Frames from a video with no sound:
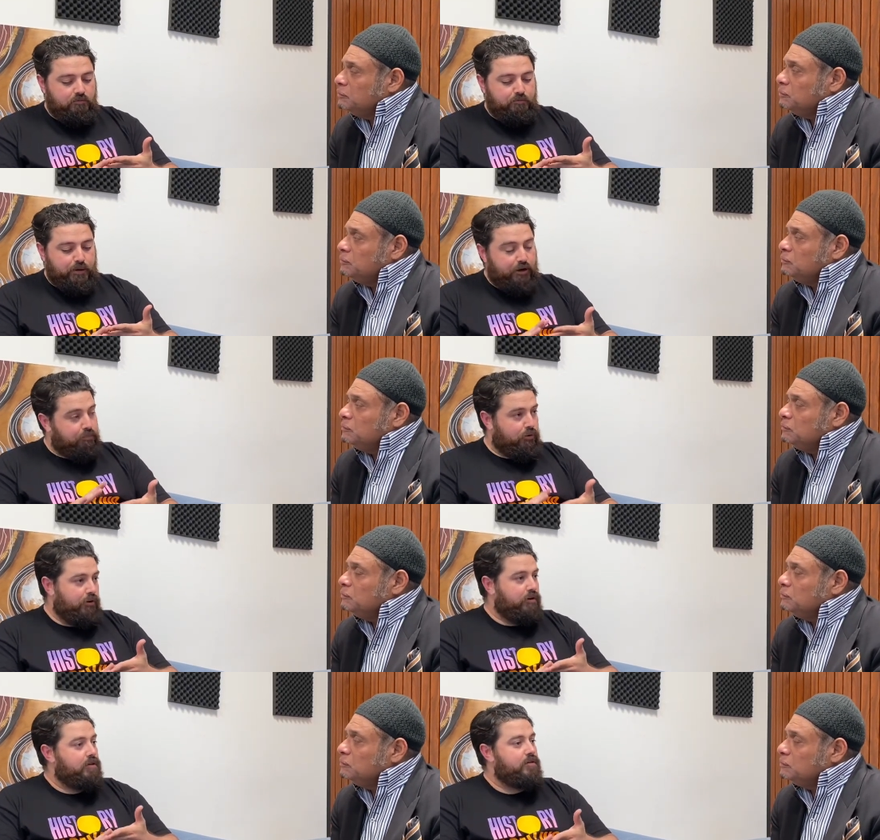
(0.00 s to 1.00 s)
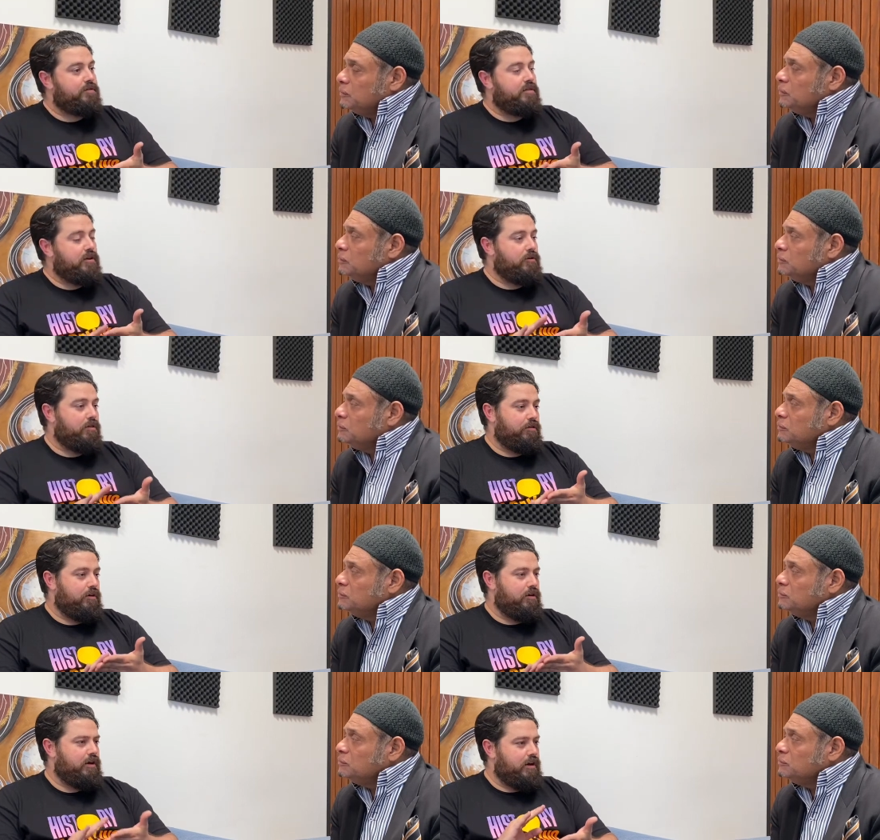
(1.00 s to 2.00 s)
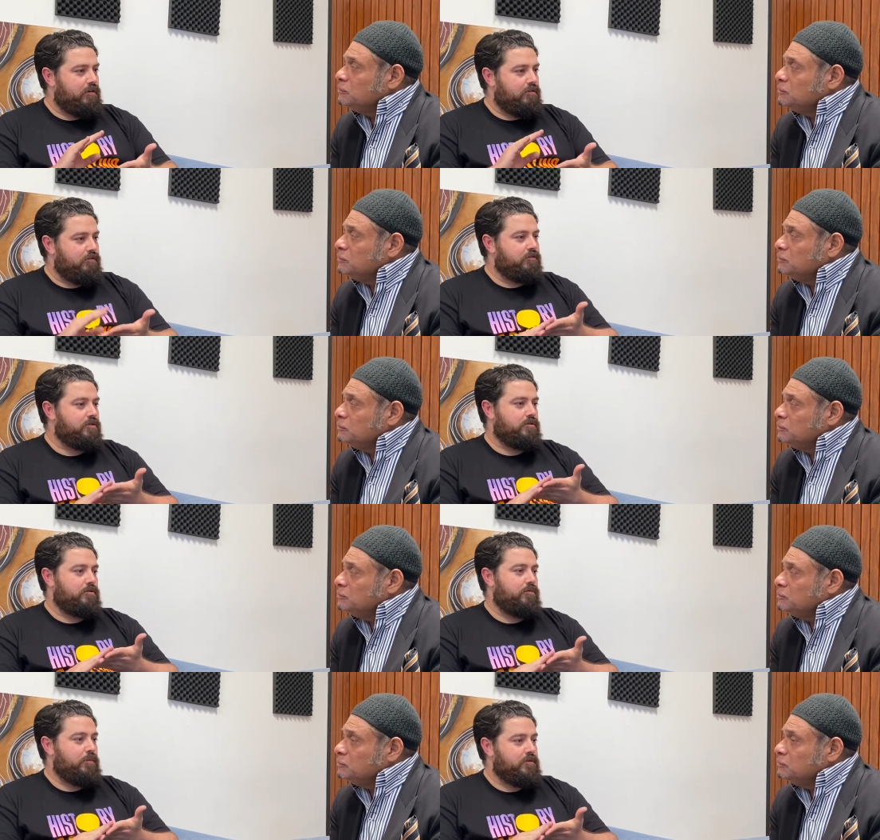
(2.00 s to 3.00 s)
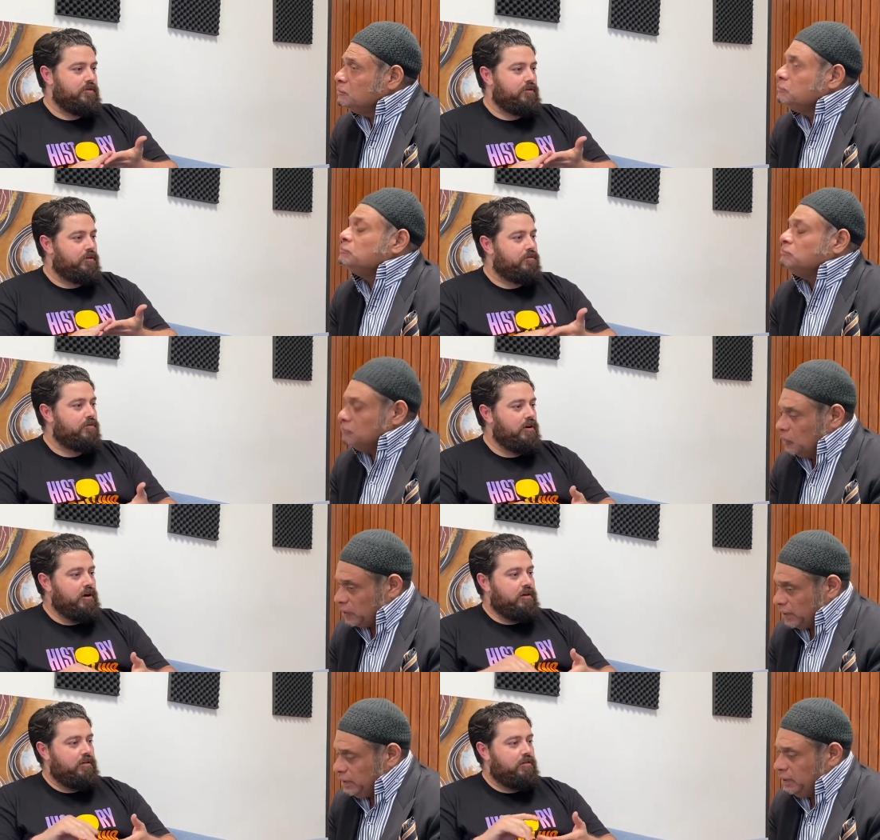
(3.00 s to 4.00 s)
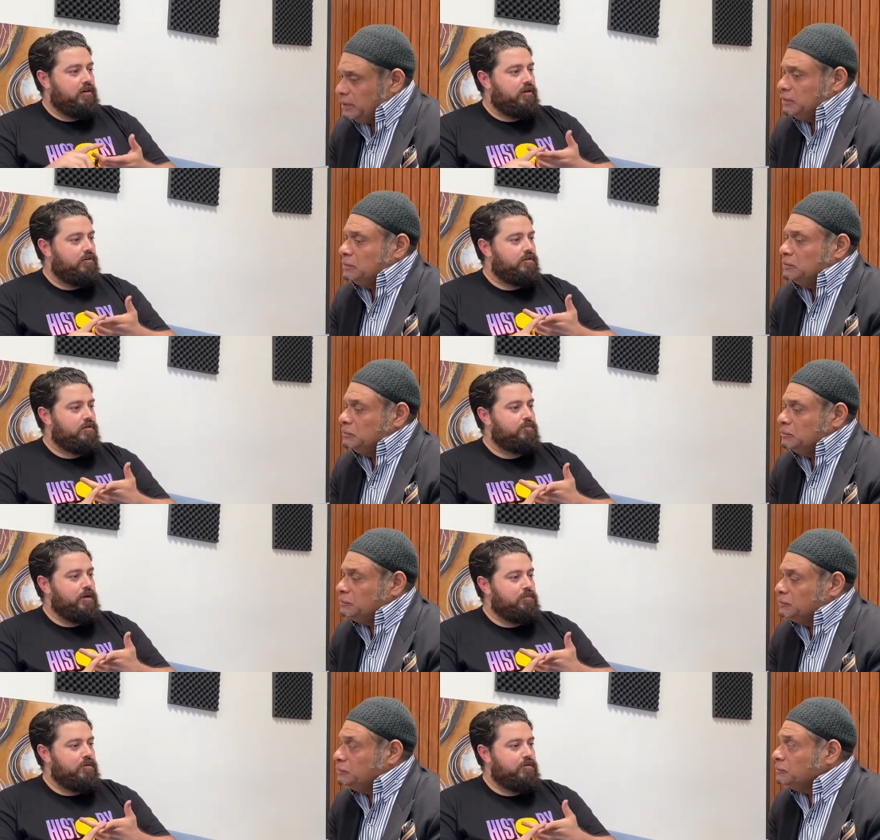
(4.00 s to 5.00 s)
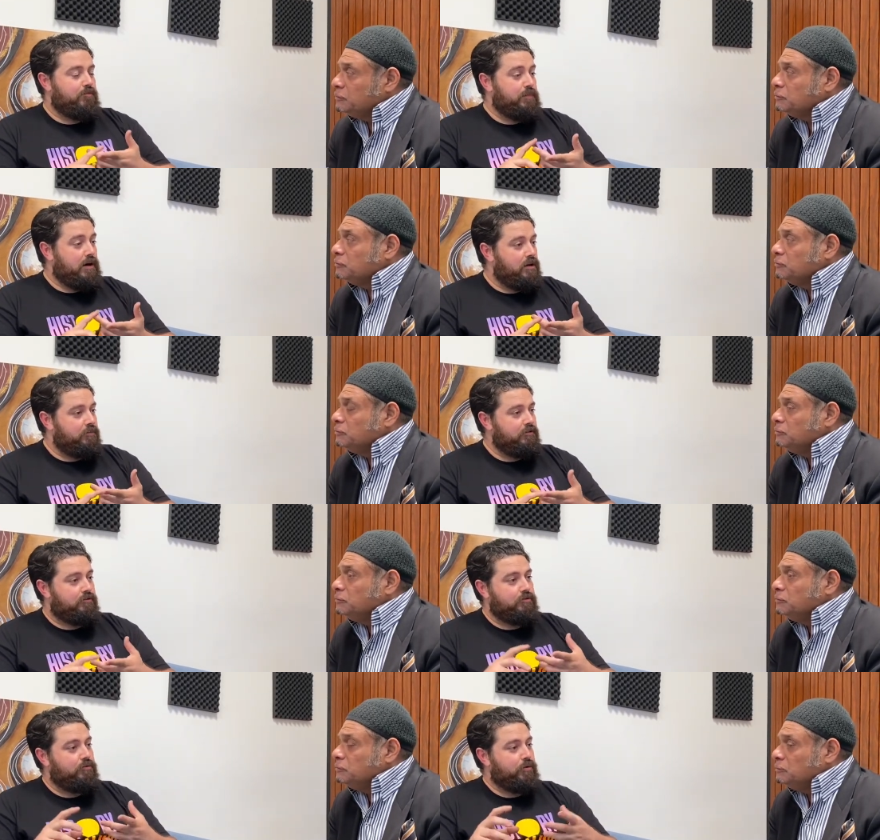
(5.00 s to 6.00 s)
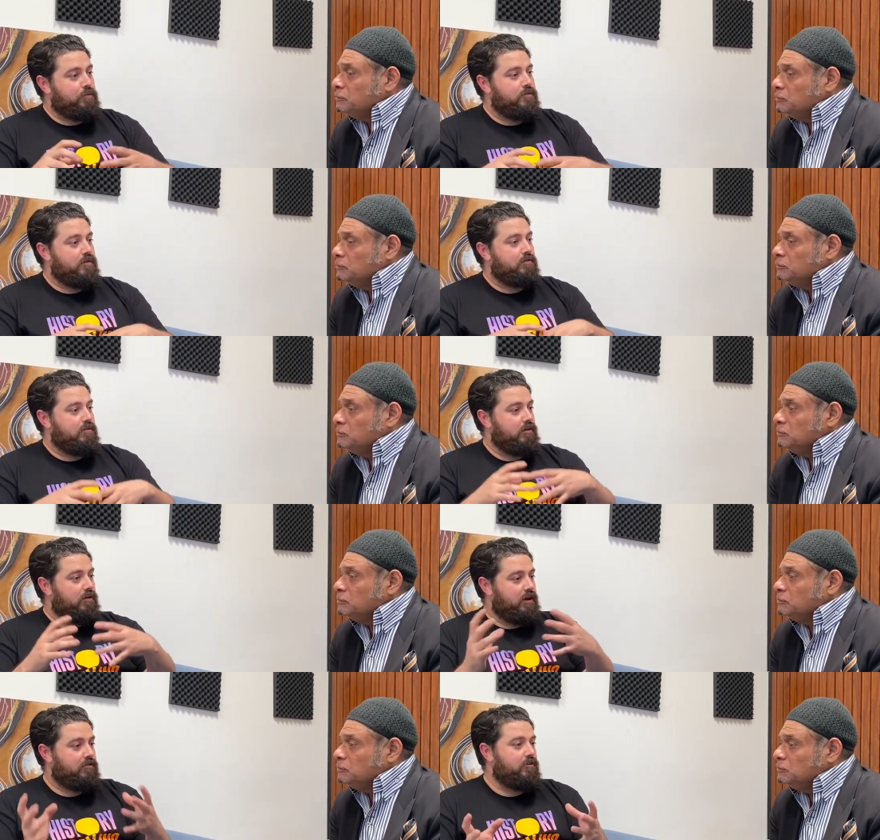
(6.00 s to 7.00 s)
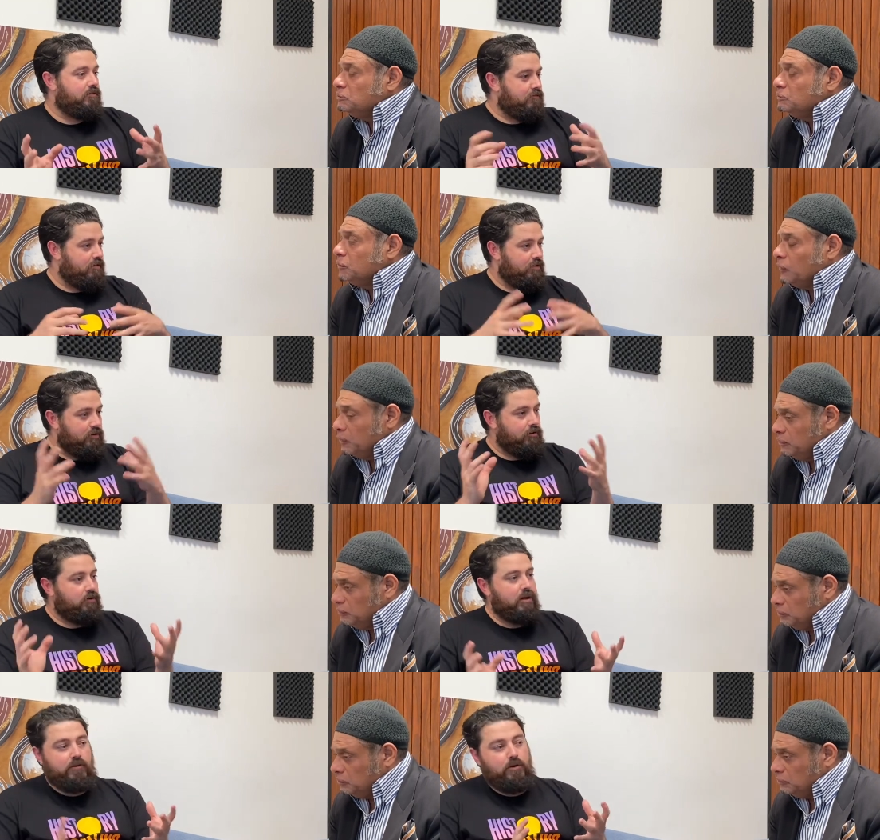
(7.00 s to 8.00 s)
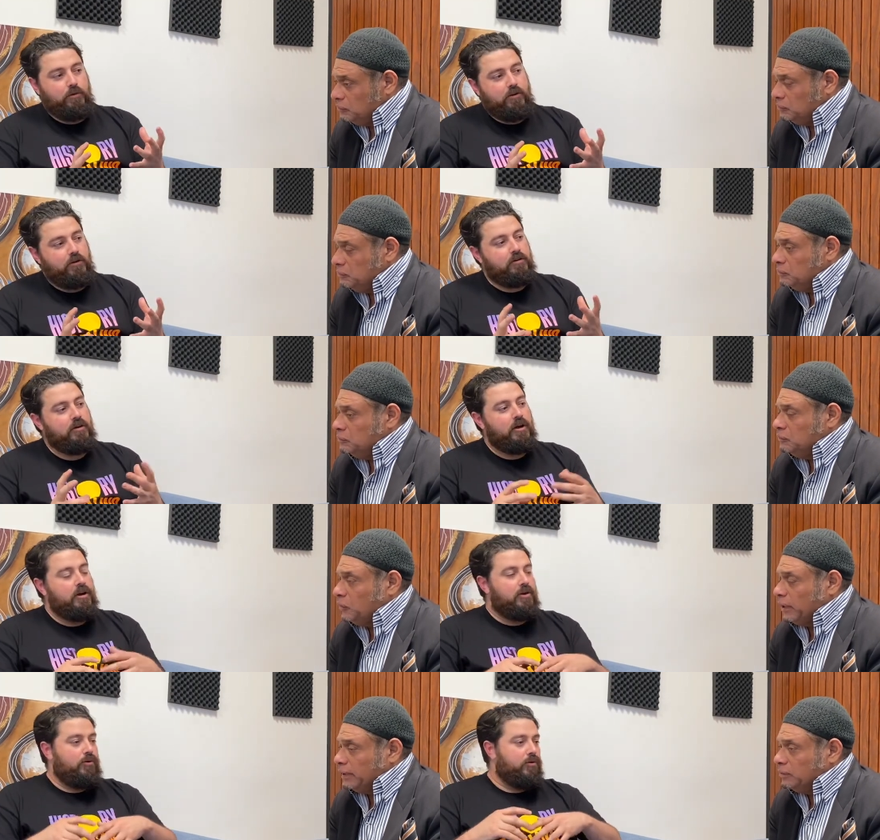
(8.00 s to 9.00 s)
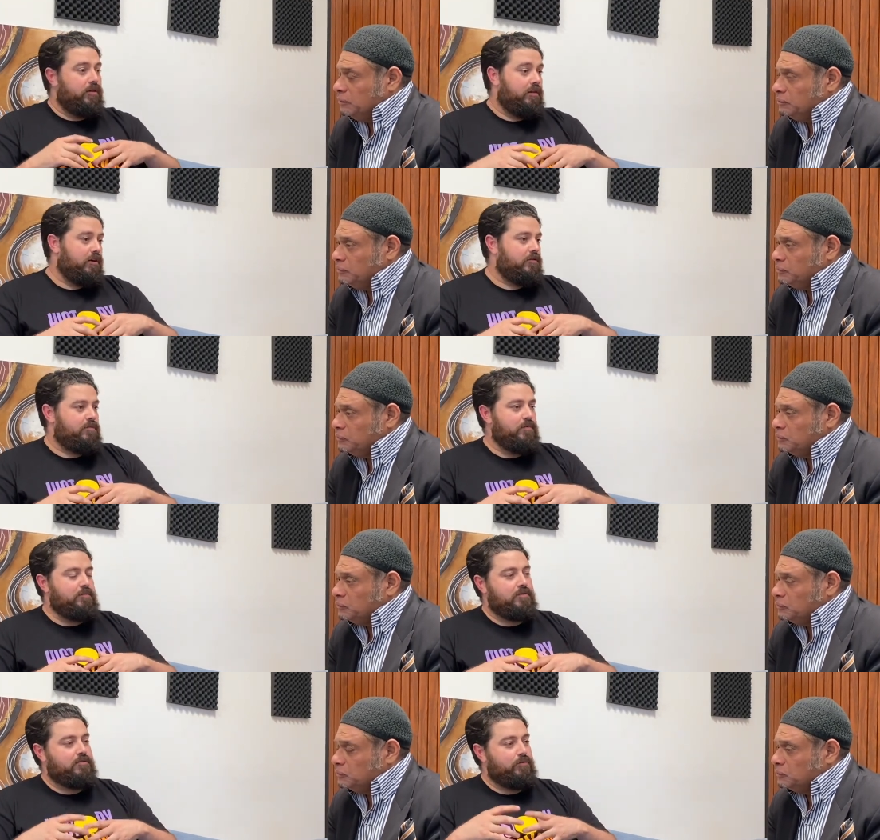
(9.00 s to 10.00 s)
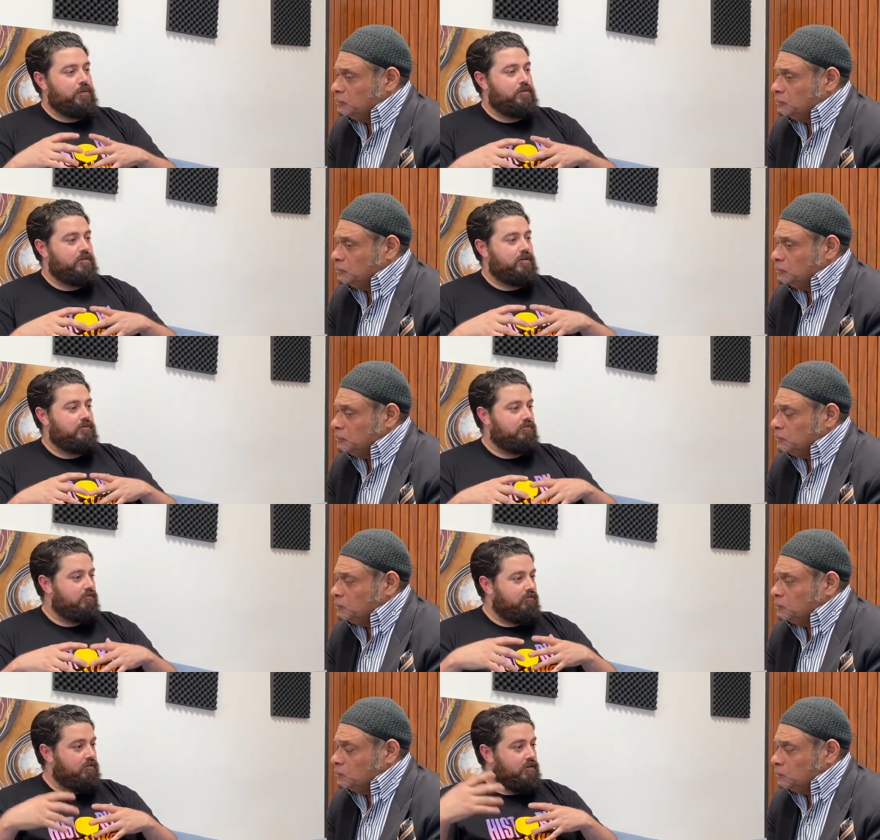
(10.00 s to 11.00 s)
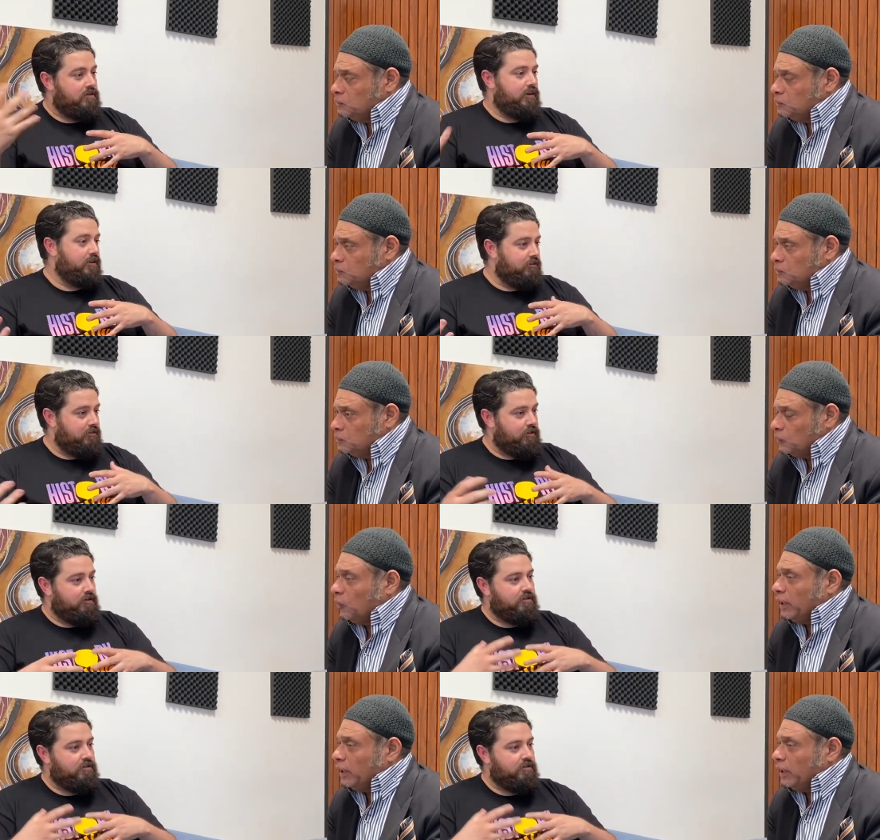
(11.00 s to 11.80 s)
Speaker 1: better point, is they're not there as Indigenous representatives. They're there as members of parliament to represent their electorate, so the local area we're in, or they're there as members to represent the Senate, so the